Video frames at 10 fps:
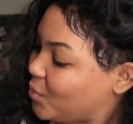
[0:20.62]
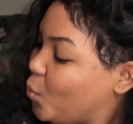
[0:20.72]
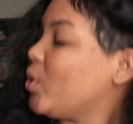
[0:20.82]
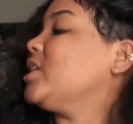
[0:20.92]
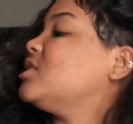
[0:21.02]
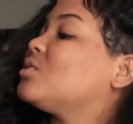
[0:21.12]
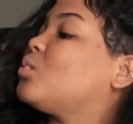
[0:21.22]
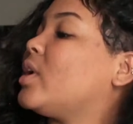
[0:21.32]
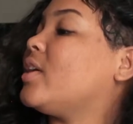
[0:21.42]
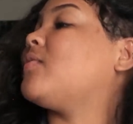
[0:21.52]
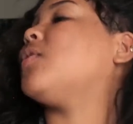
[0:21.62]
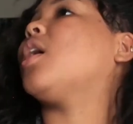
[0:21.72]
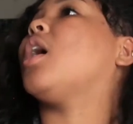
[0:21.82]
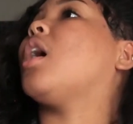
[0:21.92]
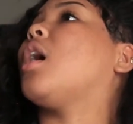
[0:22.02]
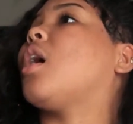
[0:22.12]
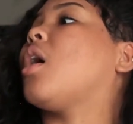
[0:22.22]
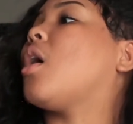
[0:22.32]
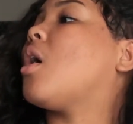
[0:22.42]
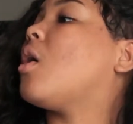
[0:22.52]
We just went for a
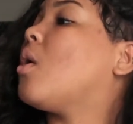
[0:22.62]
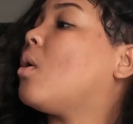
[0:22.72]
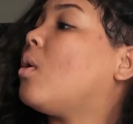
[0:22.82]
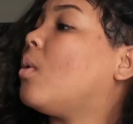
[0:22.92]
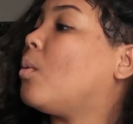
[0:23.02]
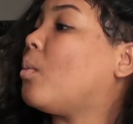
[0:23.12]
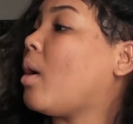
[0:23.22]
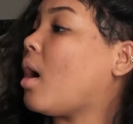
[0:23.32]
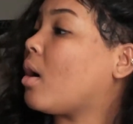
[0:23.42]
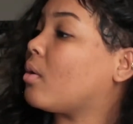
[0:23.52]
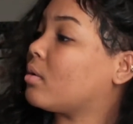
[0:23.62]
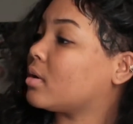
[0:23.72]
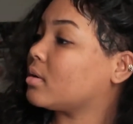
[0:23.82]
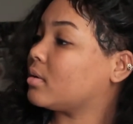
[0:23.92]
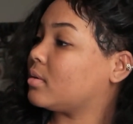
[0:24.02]
whole walk.